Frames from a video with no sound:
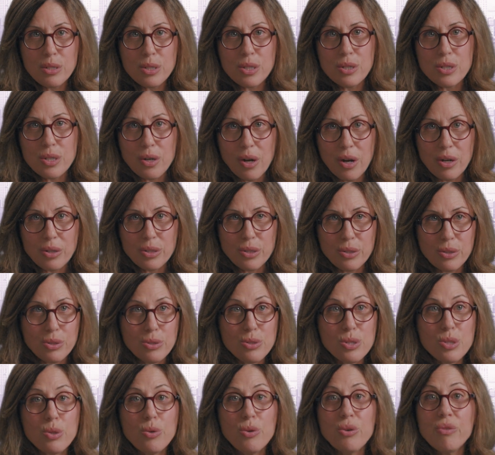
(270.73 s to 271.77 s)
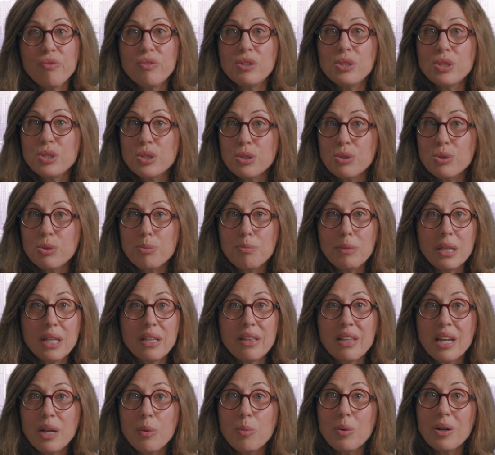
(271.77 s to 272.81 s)
to doctors who have assured me
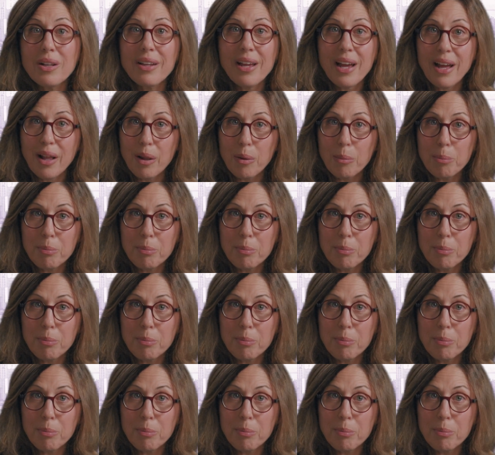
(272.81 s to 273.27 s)
they will help.